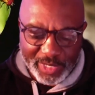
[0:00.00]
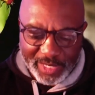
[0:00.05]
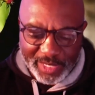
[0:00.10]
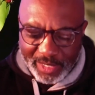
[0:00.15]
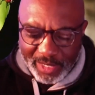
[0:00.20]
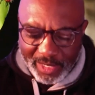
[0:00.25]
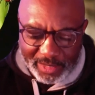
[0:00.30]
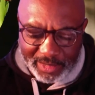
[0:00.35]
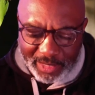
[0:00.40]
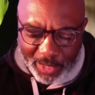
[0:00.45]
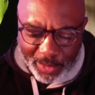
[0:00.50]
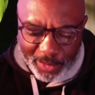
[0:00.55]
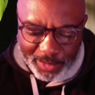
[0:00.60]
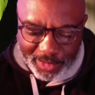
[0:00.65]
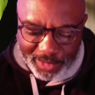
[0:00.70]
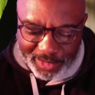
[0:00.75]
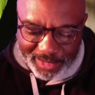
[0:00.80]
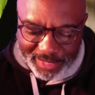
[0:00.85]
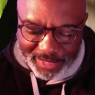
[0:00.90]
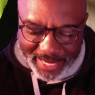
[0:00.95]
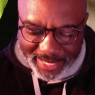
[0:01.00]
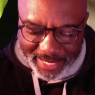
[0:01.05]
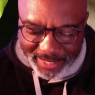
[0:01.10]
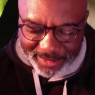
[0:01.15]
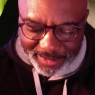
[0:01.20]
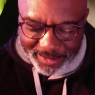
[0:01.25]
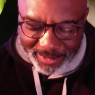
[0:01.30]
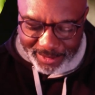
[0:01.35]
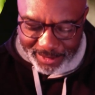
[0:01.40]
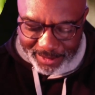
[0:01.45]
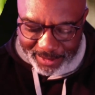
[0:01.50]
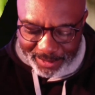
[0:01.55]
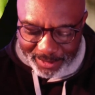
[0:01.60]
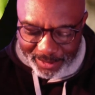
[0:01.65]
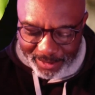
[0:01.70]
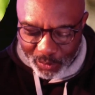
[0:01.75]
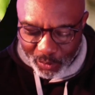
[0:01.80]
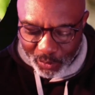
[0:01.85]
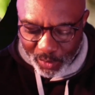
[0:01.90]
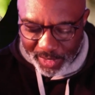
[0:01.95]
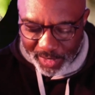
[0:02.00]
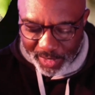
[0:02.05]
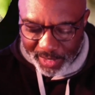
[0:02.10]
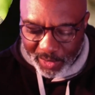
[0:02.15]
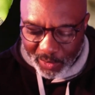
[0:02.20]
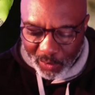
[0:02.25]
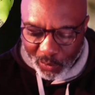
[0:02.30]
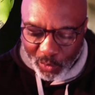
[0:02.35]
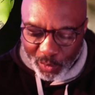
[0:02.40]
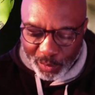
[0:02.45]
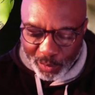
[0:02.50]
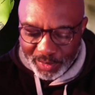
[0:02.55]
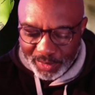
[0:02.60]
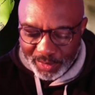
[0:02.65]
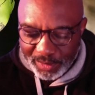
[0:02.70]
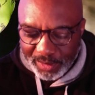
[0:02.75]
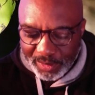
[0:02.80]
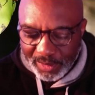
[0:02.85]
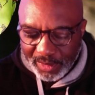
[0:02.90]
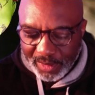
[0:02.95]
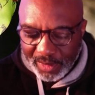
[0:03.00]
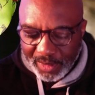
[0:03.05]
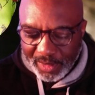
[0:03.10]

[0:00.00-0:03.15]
I don't understand why a woman